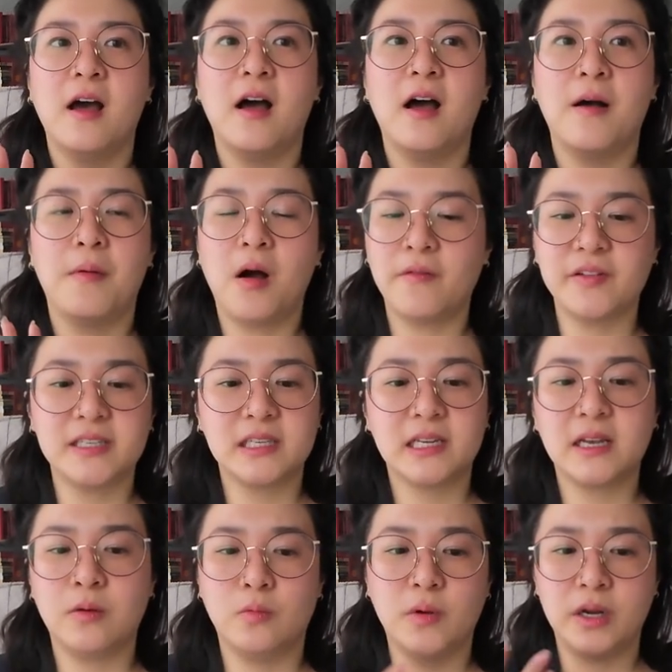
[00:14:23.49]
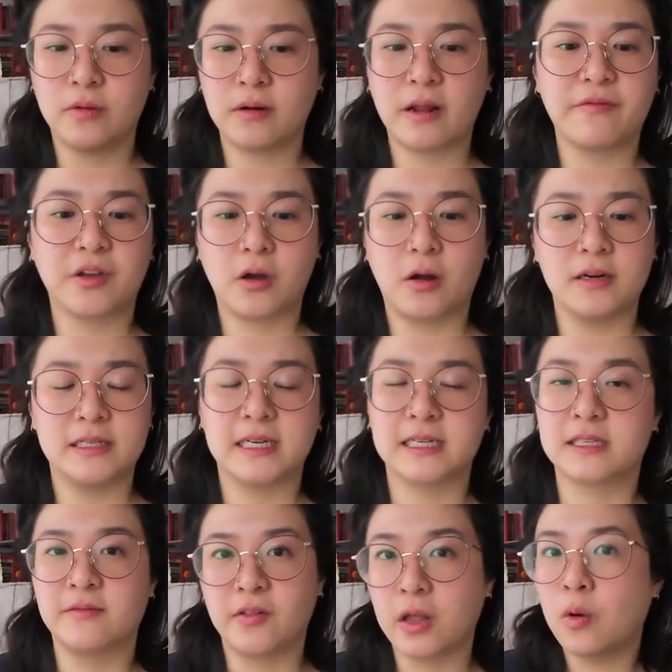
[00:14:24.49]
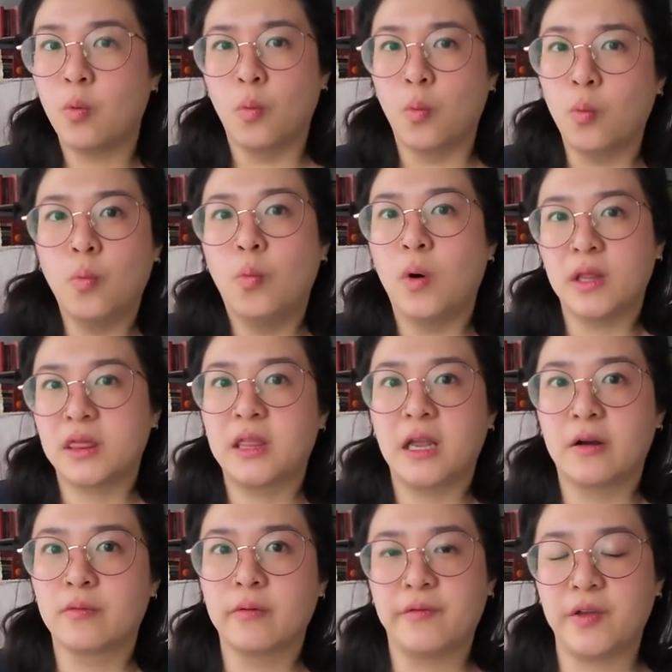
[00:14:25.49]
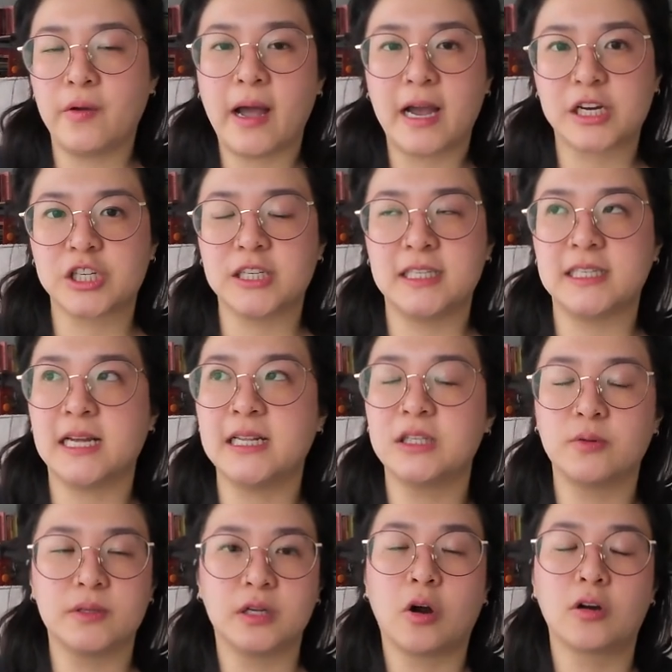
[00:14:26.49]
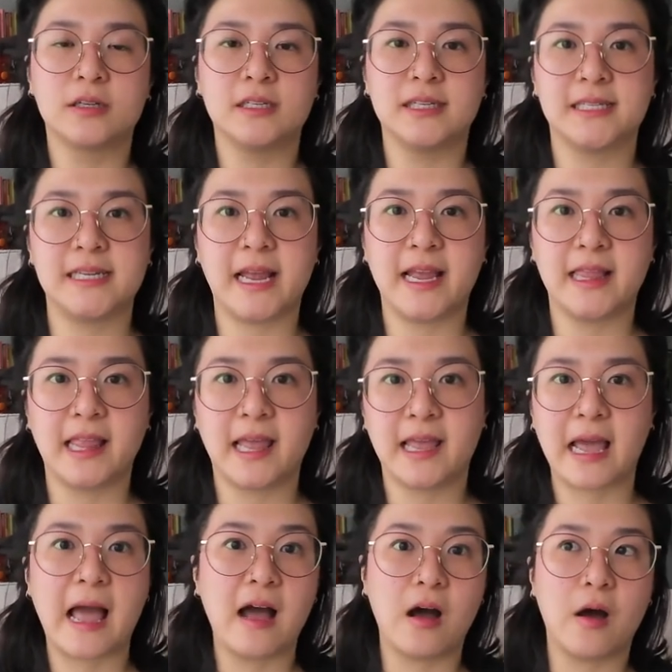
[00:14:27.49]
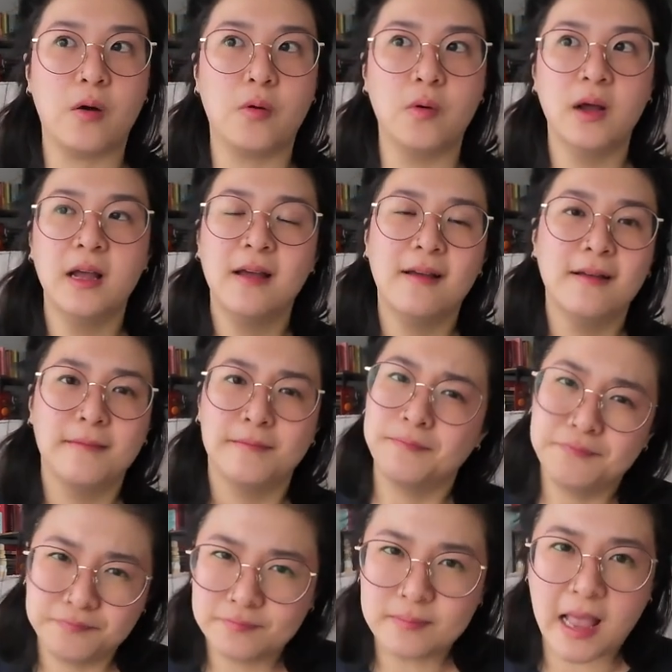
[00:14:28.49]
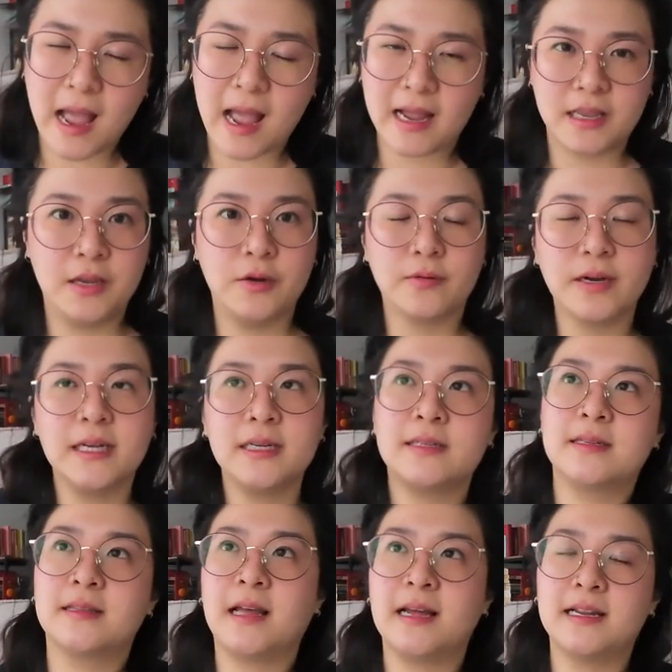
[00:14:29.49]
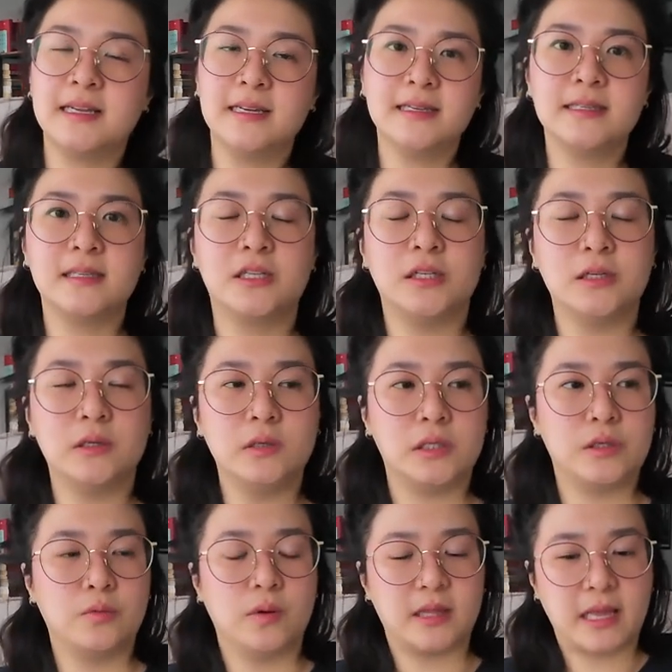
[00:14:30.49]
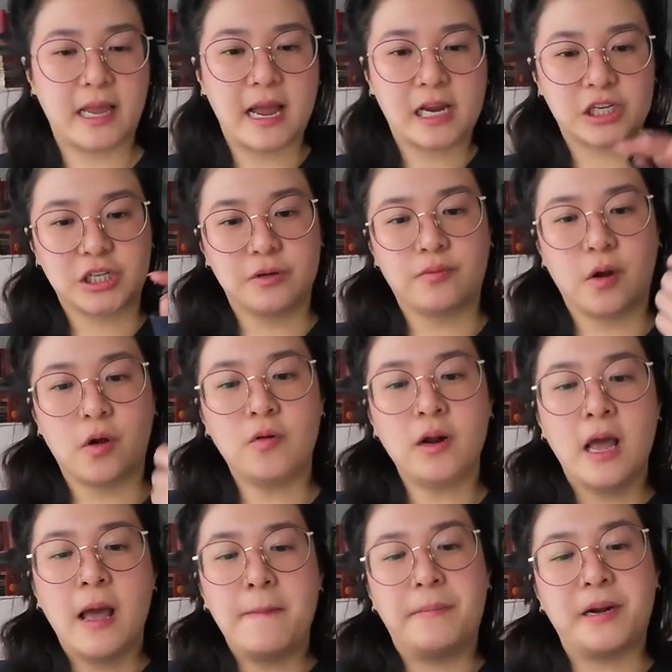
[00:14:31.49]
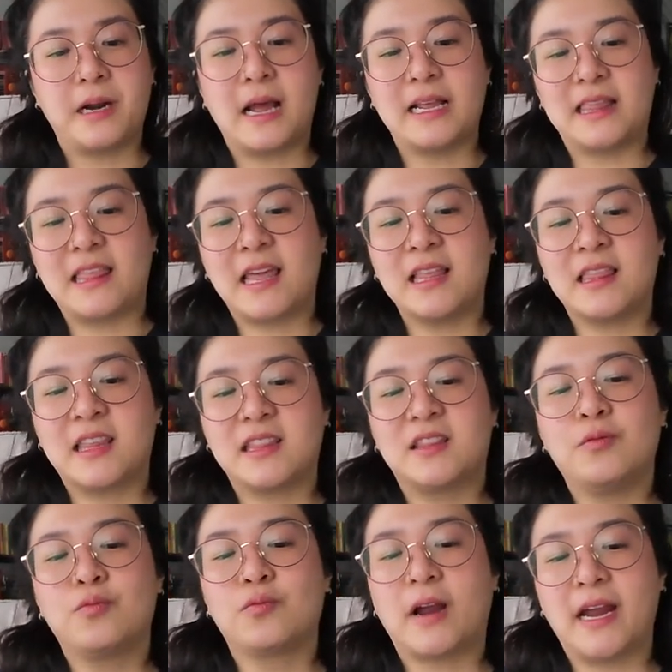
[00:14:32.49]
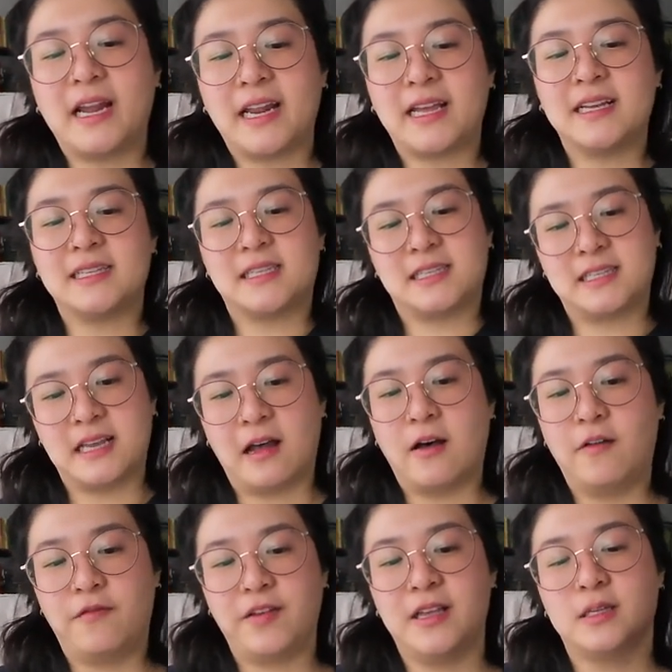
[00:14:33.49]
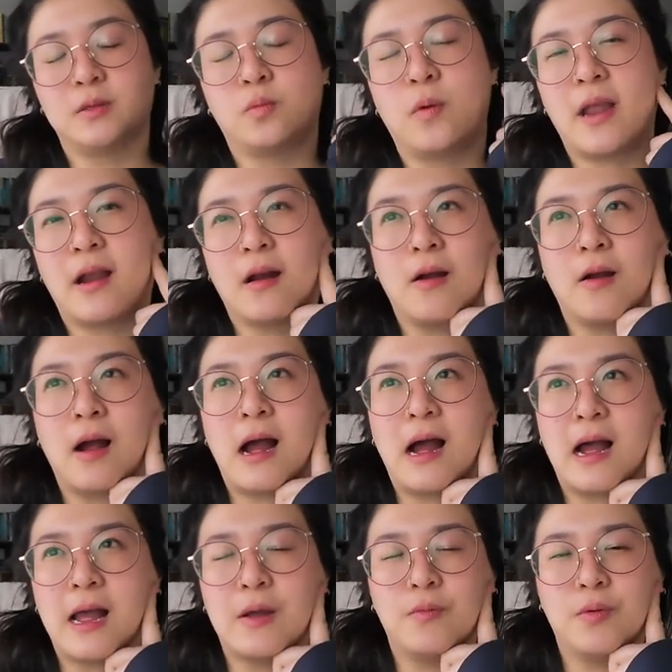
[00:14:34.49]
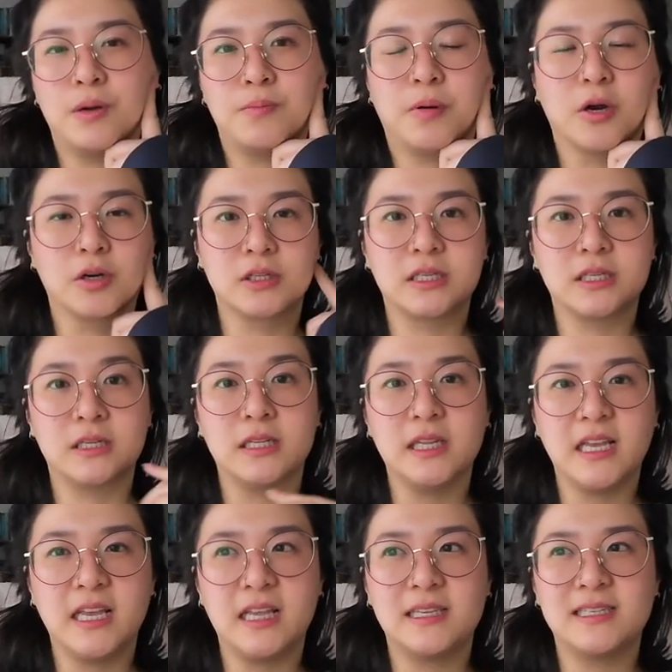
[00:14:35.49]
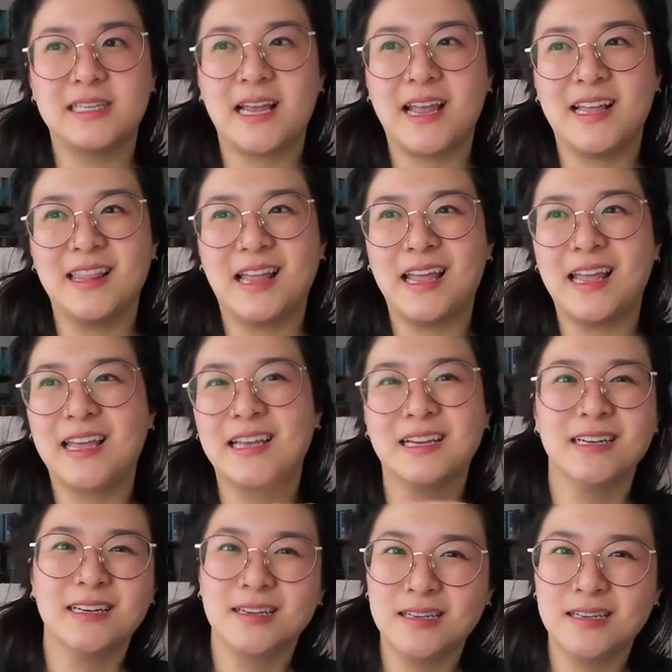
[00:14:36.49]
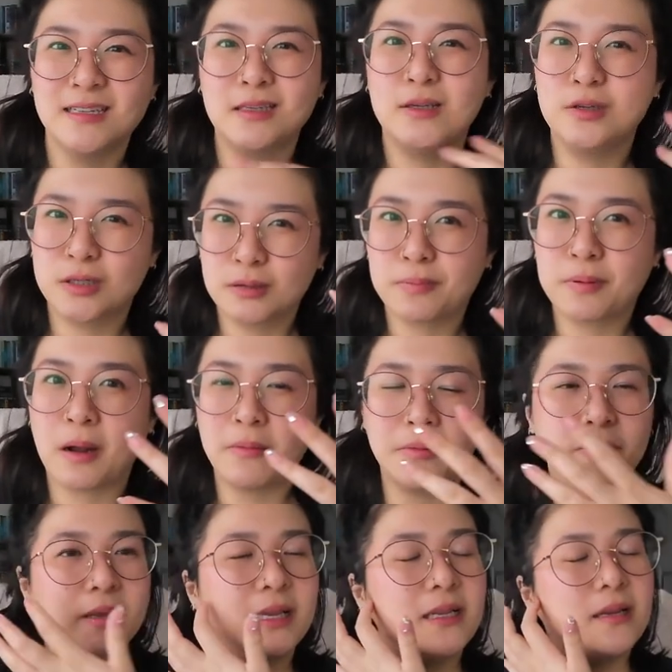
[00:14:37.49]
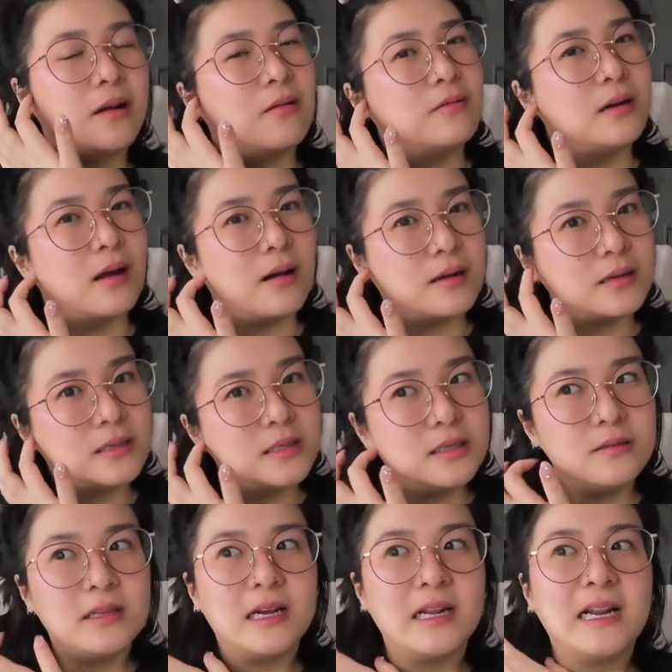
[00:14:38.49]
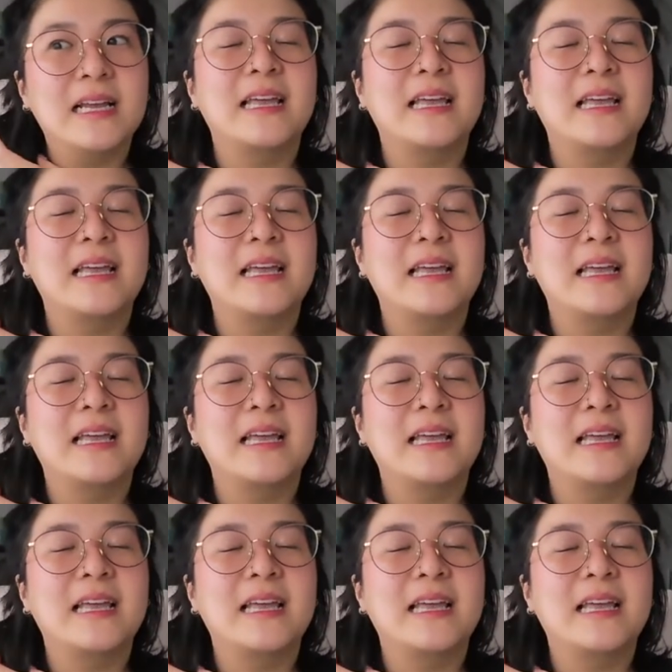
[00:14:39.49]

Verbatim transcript: Um, obviously, we don't have the context of like what their review actually said, so it's hard to say like how accurate that is to to what they actually wrote but i think that the rating itself is where i would personally say like you should probably know not to do that.